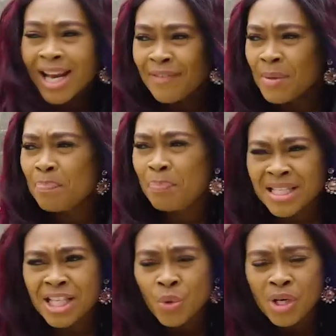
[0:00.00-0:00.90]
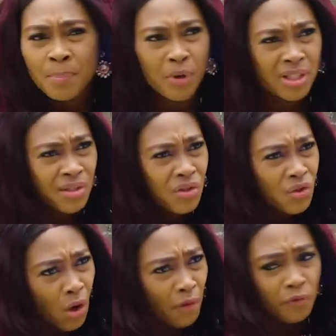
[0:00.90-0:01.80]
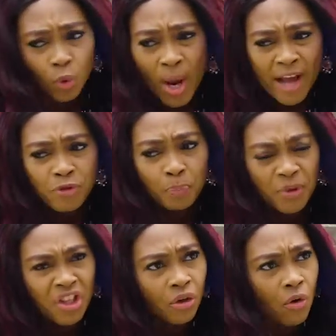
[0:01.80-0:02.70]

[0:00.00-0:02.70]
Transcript: Well, I've been busy doing important stuff. Do I have to pick your